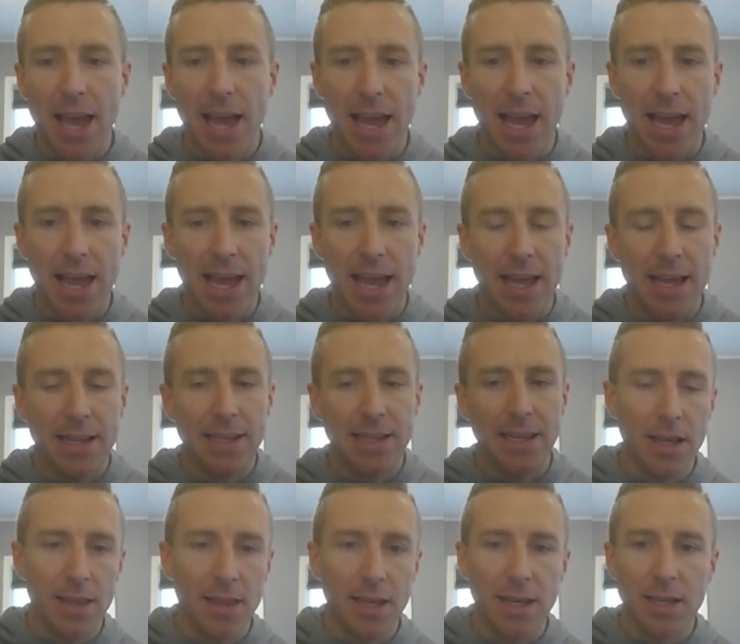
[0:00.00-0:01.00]
And
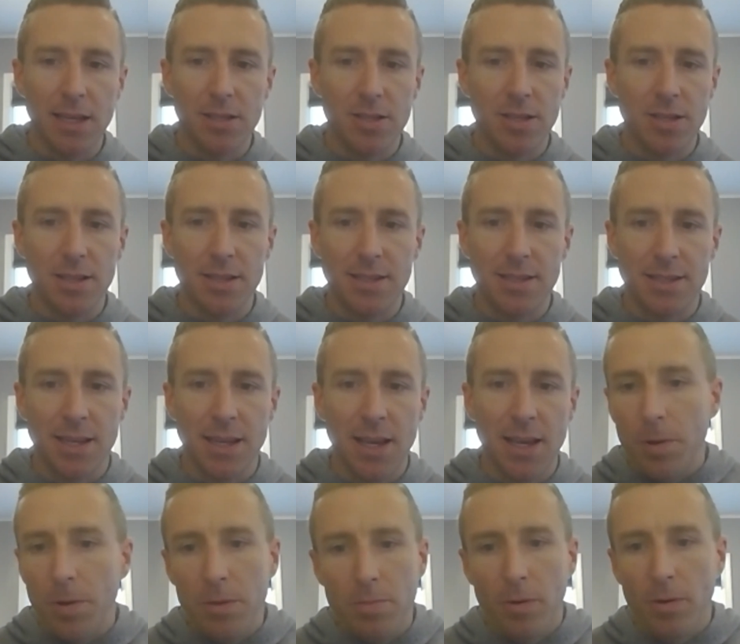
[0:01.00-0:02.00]
I think it's just
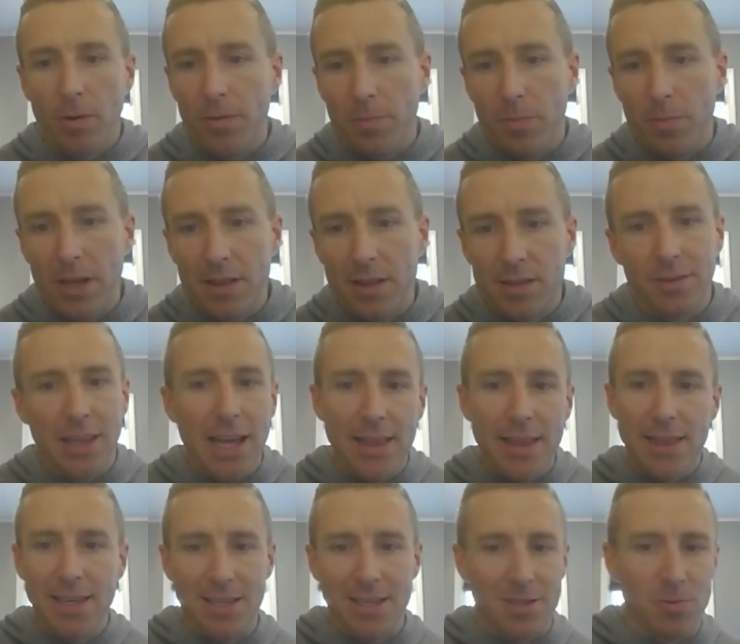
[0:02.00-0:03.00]
people have been
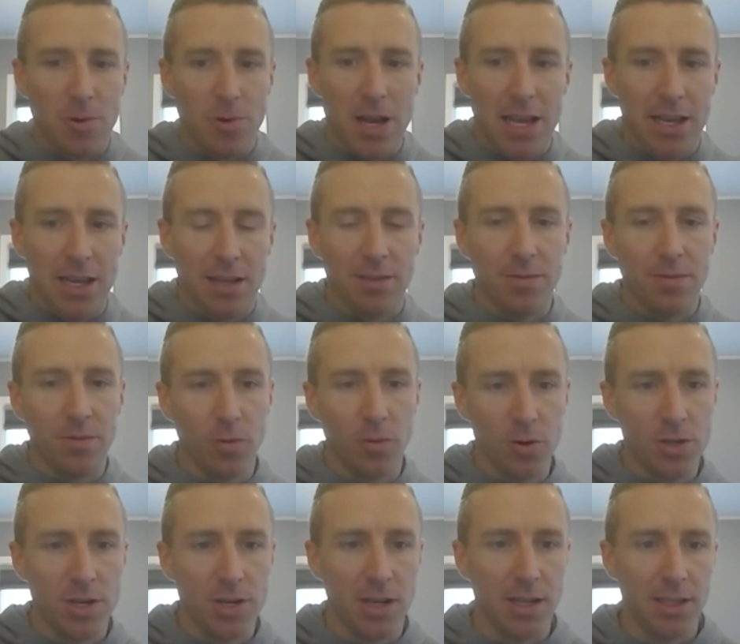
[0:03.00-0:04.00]
led this way,
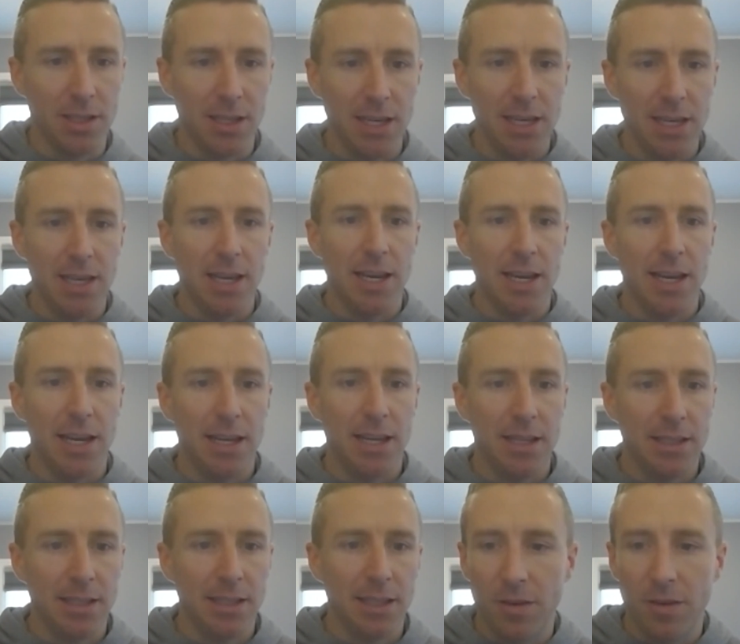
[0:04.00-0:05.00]
unfortunately.
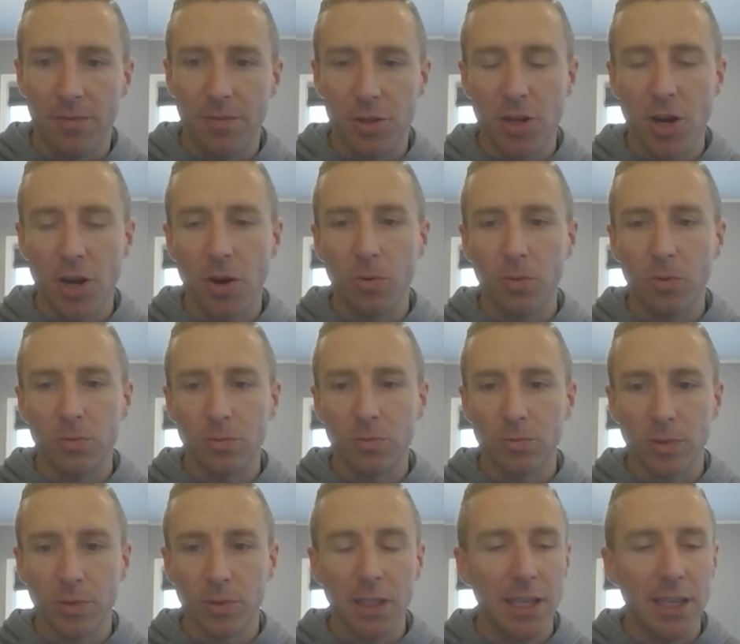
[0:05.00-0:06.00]
And if you don't
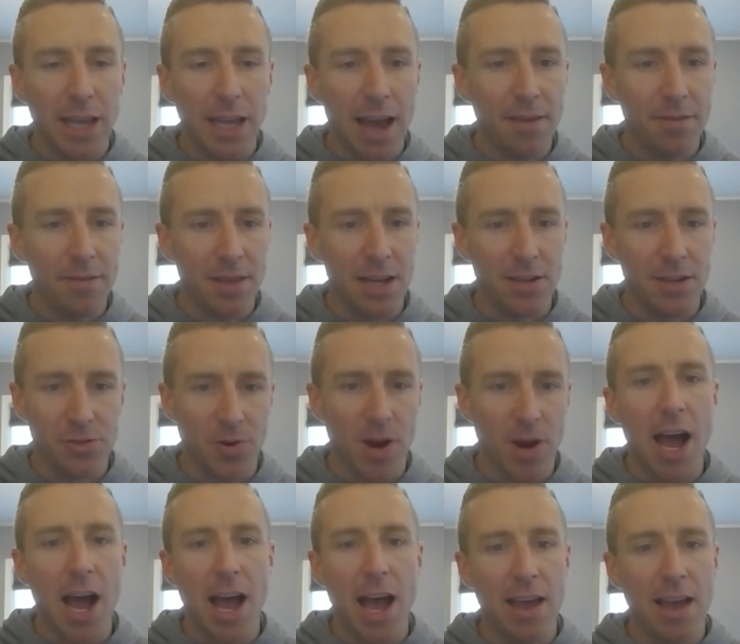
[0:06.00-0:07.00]
really have that
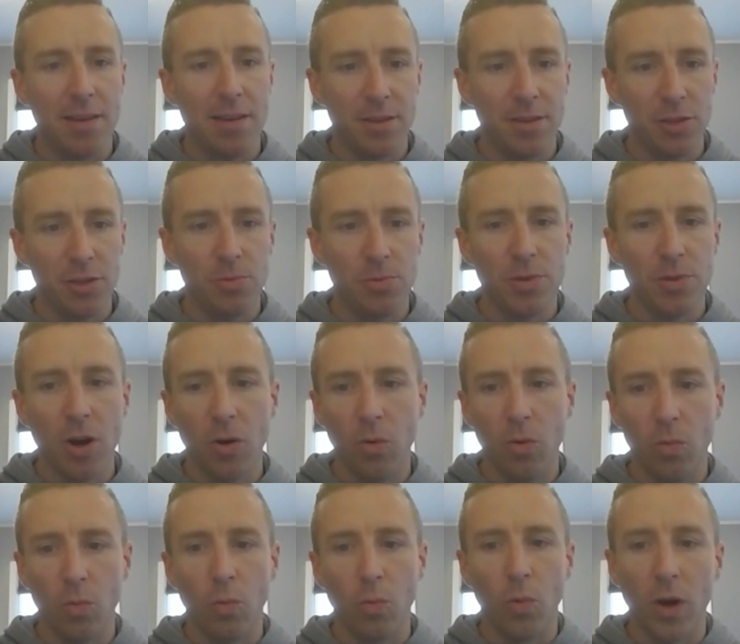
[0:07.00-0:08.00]
drive and you
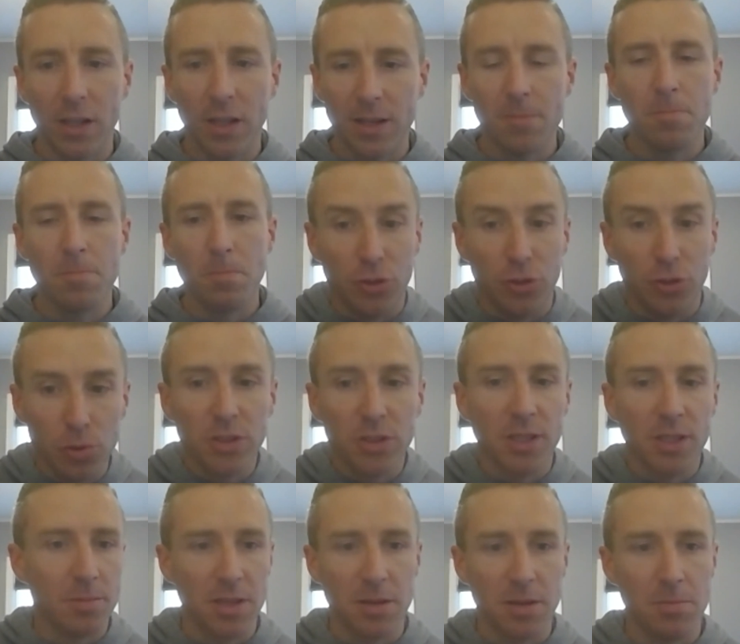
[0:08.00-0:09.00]
don't want to do
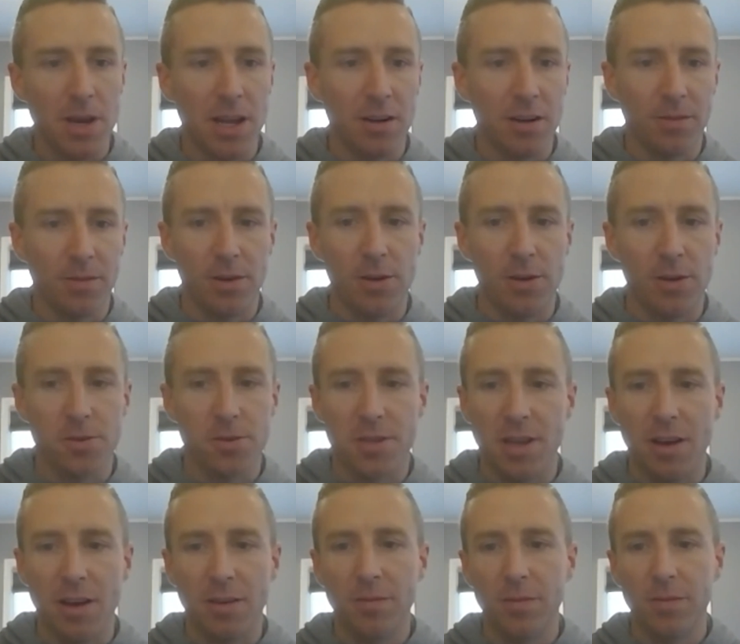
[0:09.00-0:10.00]
something better for
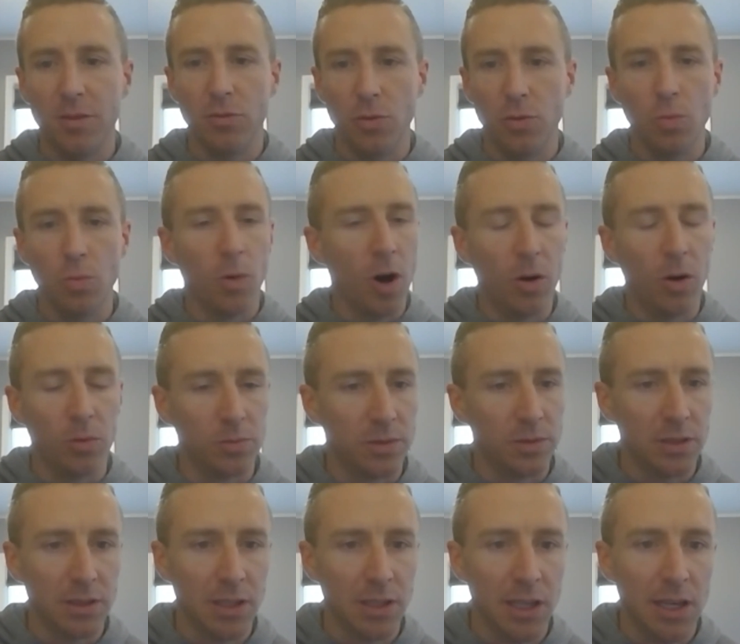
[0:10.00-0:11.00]
yourself, you
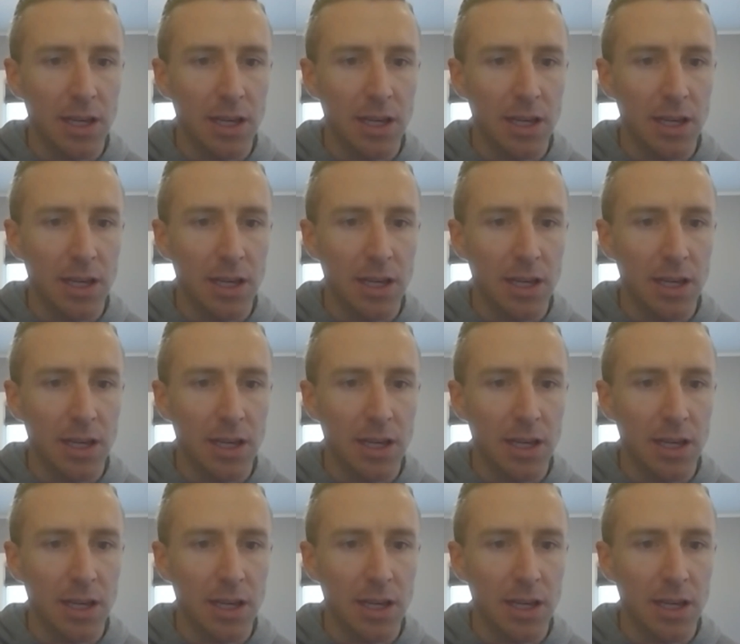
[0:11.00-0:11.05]
won't.